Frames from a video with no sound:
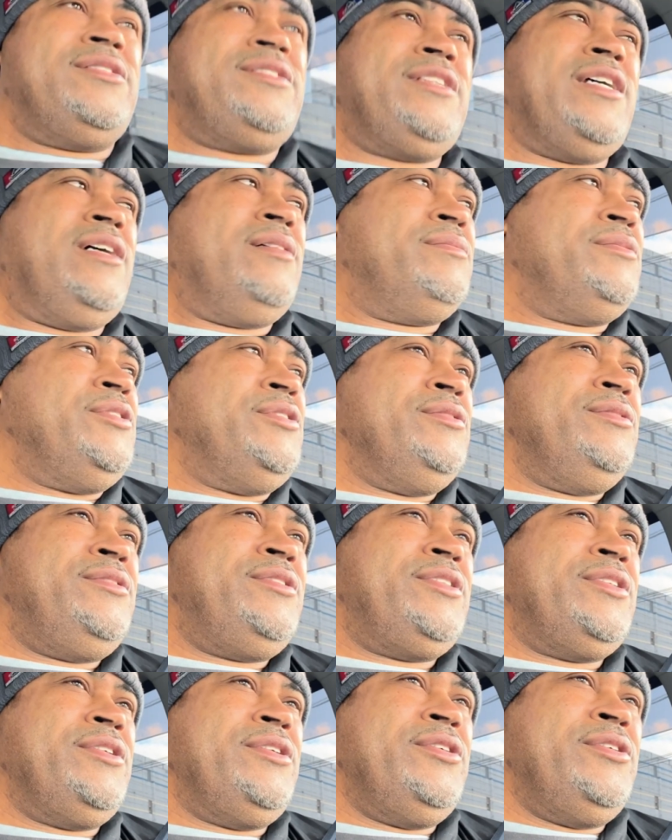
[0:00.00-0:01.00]
up,
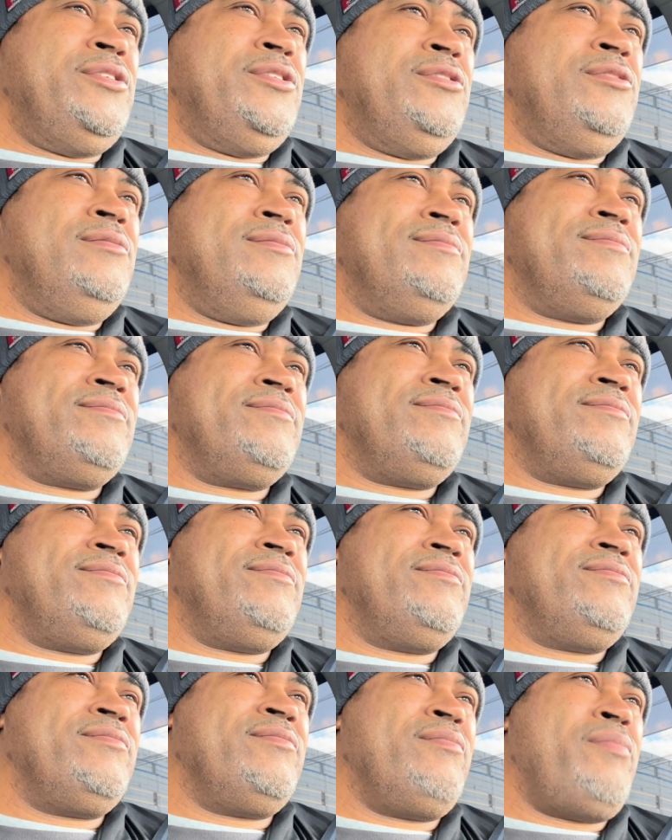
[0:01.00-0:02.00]
YouTube?
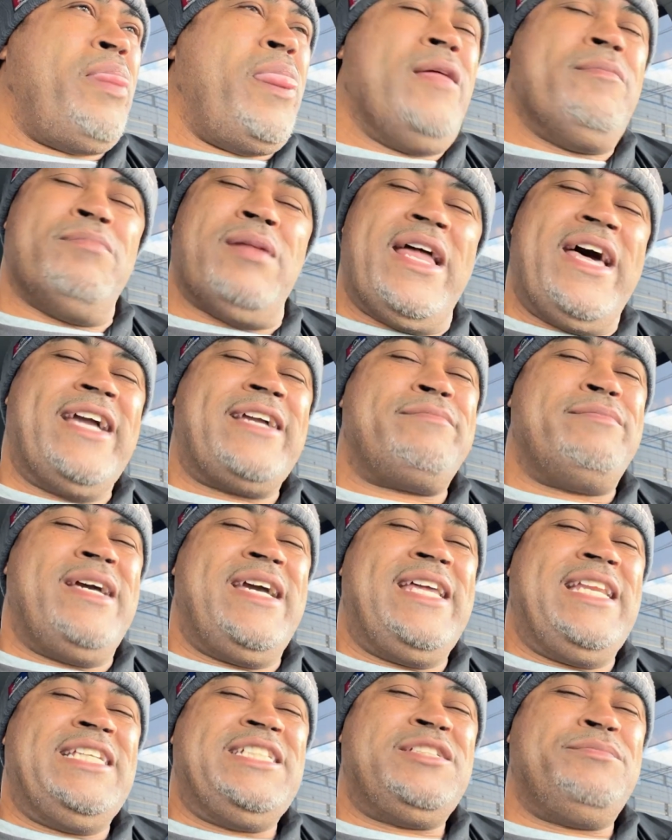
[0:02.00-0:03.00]
Black
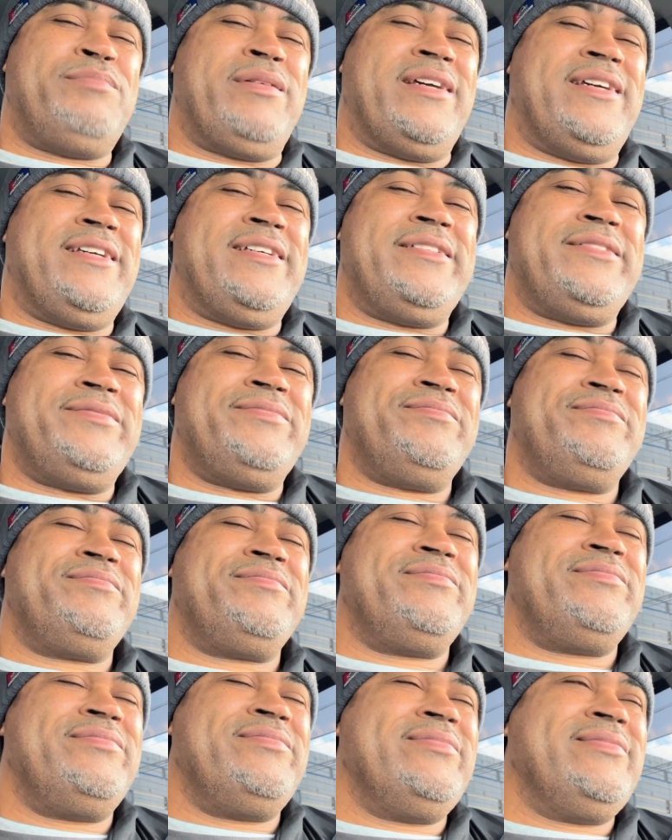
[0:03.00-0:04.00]
man in Japan.
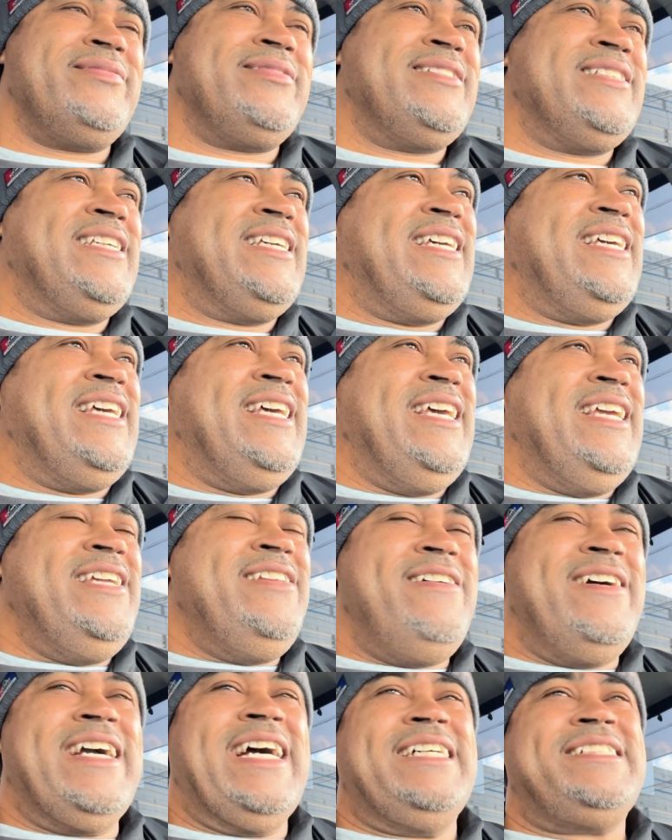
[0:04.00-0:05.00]

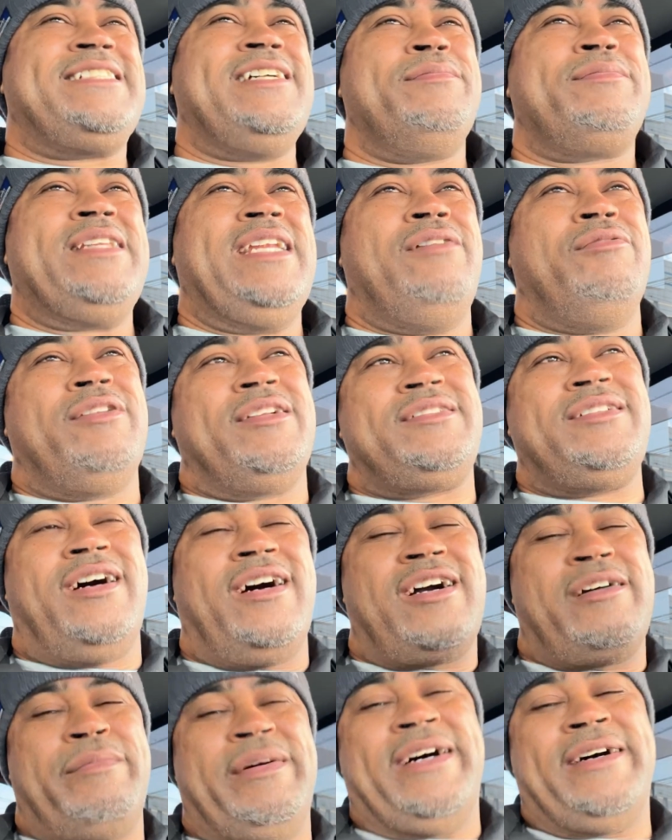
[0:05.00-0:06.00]
You know, I got something I want to
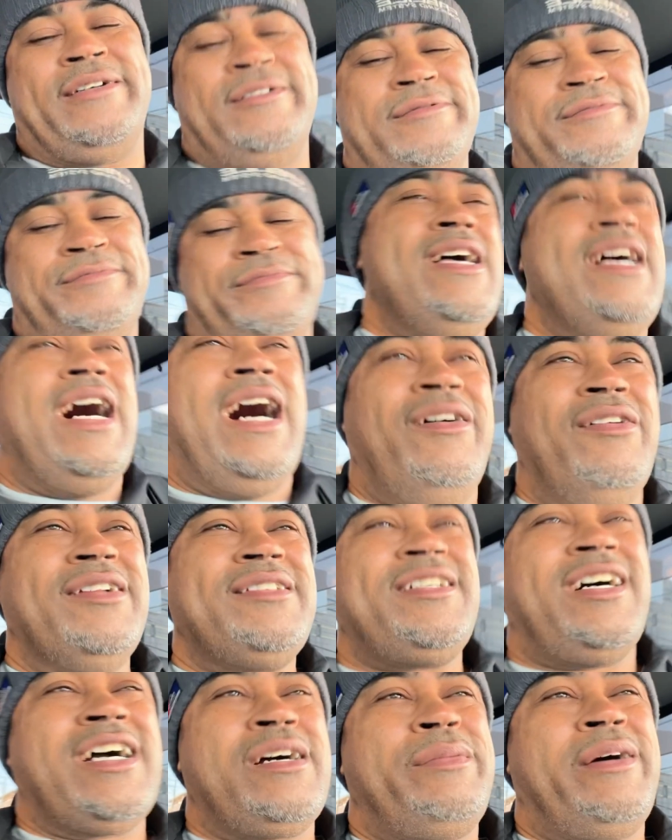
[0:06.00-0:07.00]
talk about. I
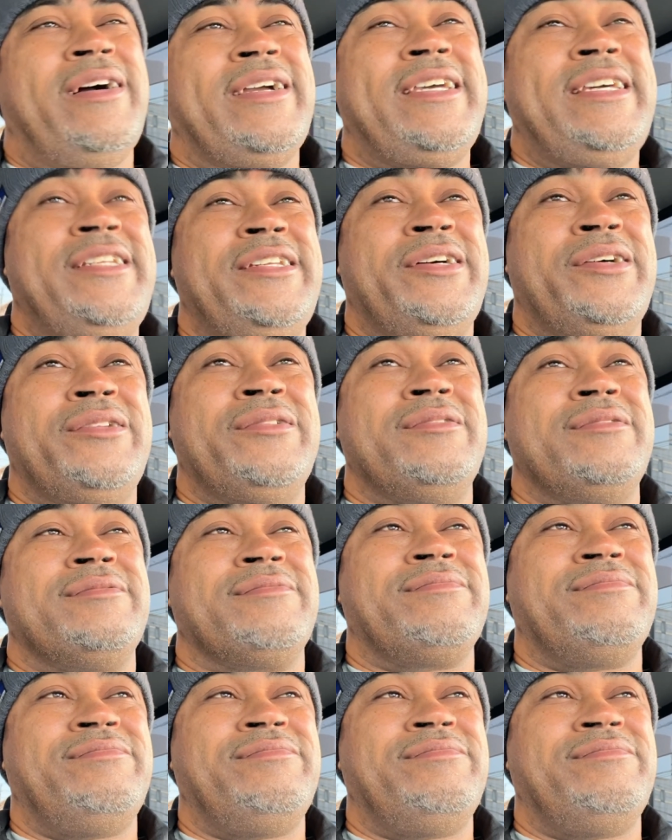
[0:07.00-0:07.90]
want to talk about getting old.